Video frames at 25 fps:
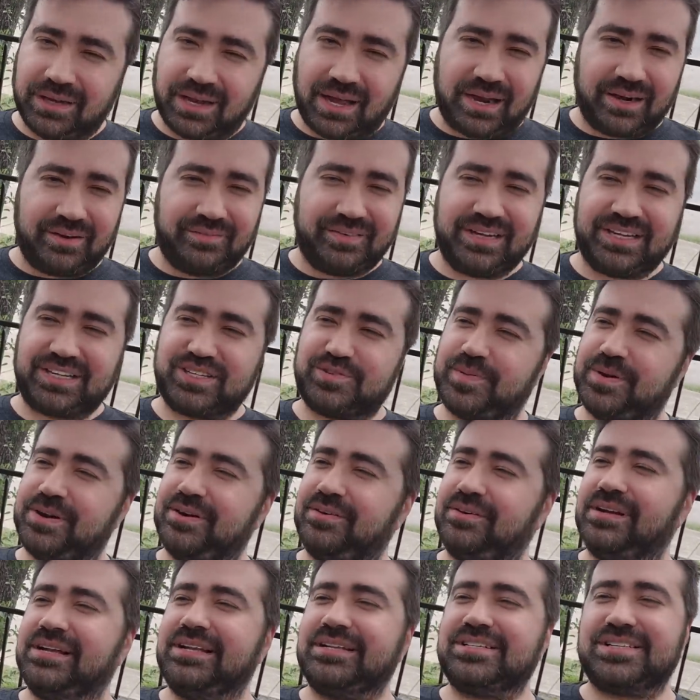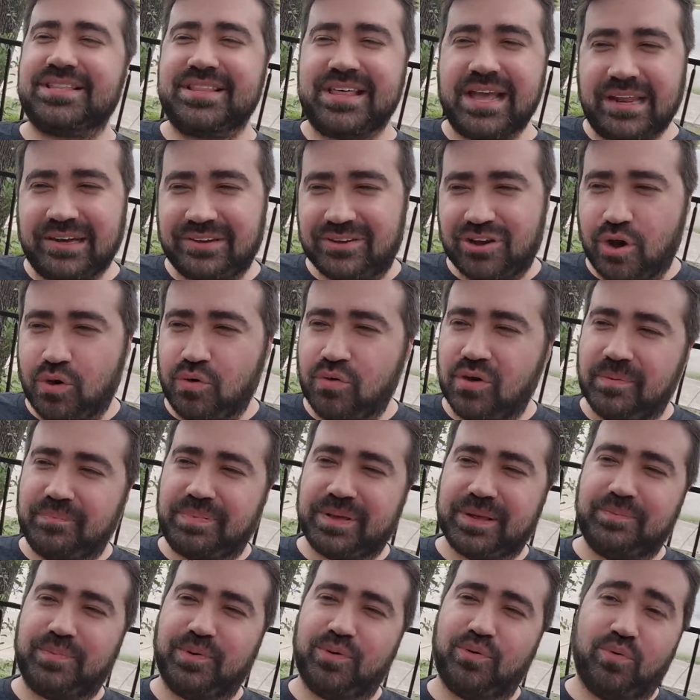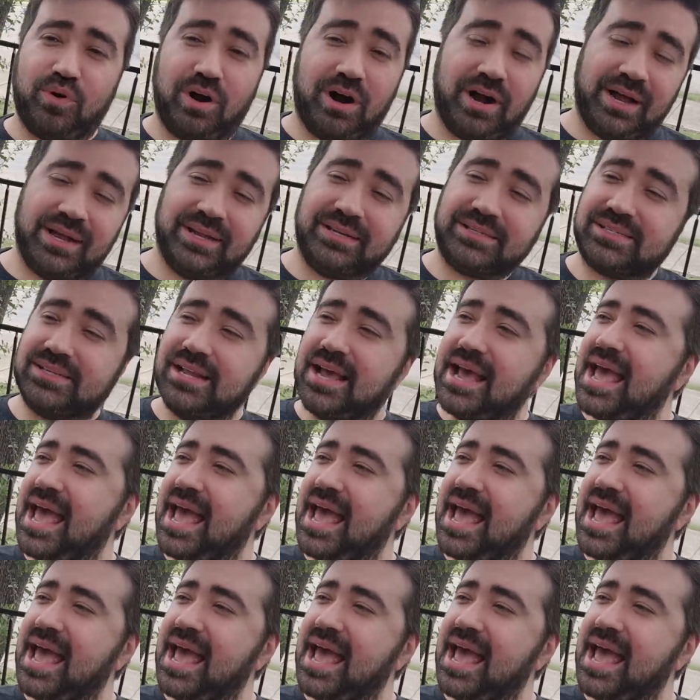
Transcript: lot of experience. They know what people want.